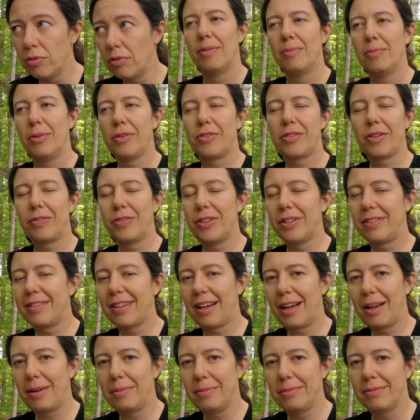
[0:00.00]
Most of the
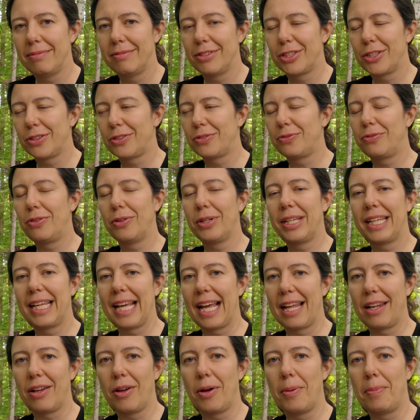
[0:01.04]
time, just
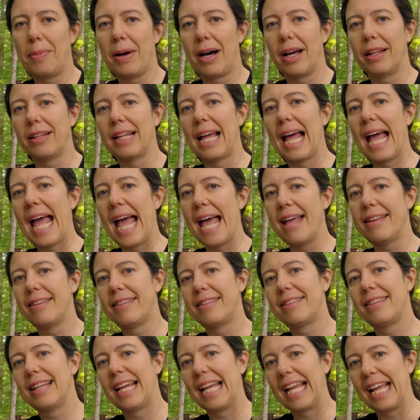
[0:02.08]
forget about
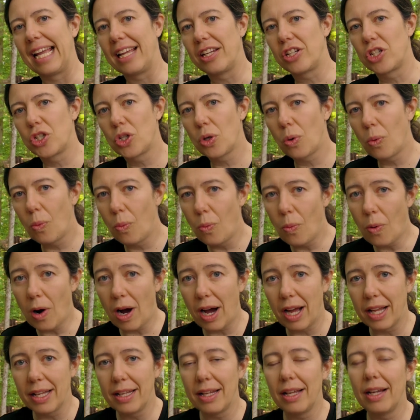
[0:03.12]

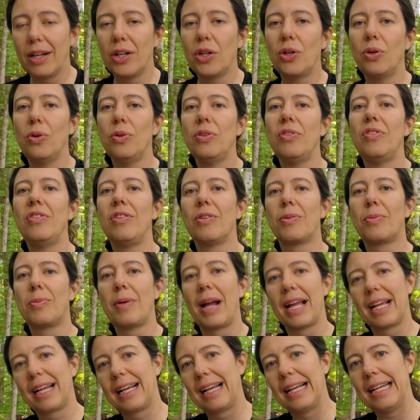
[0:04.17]
SH1, go
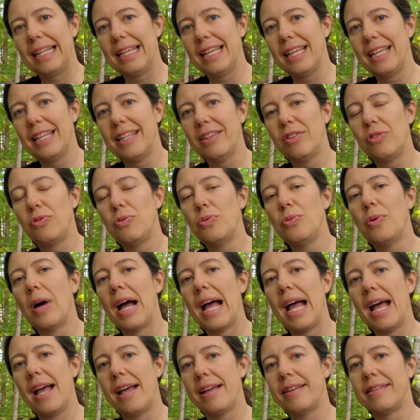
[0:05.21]
directly into
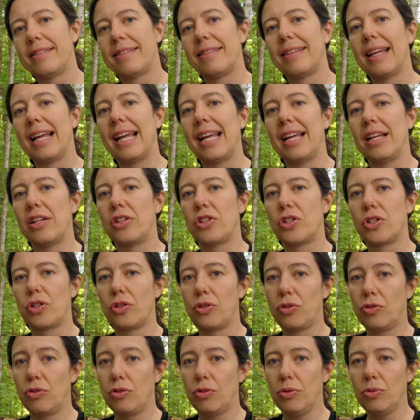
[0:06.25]

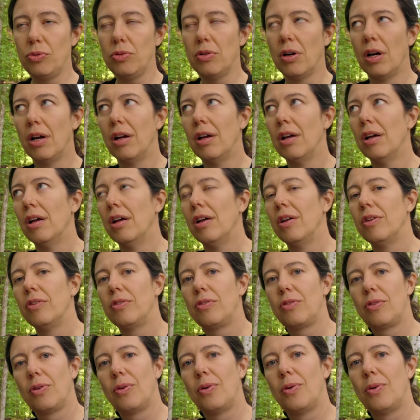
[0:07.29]
SH2.
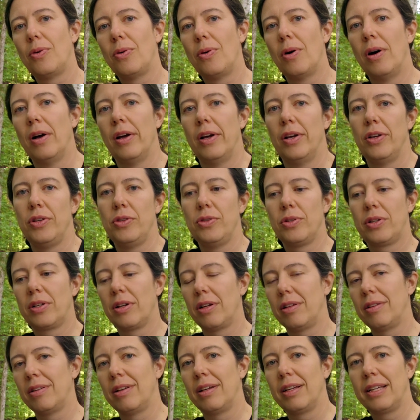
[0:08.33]
So you
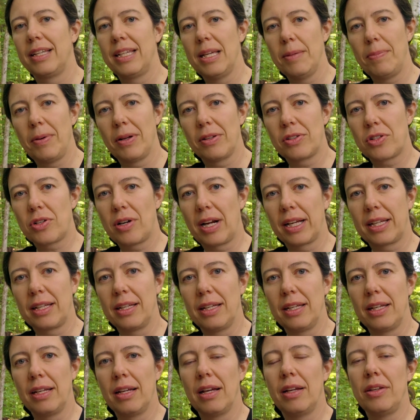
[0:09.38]
can keep on
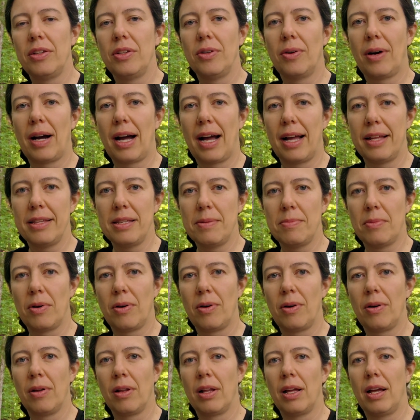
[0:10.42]
tracking your
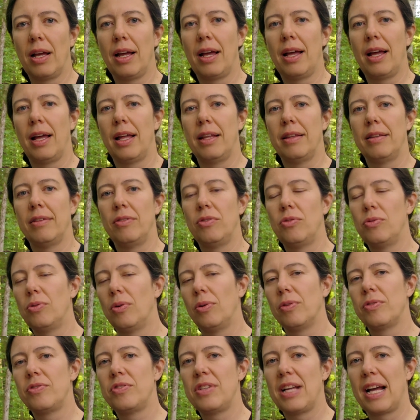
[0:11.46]
animal and do
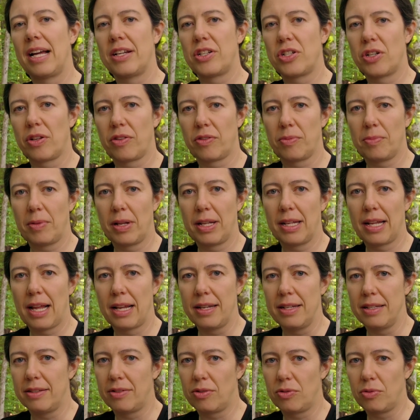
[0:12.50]
all the adjustment
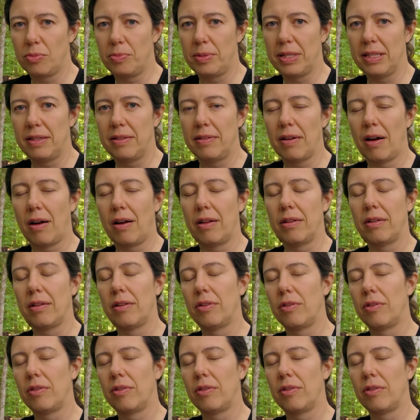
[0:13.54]
that needs to be done.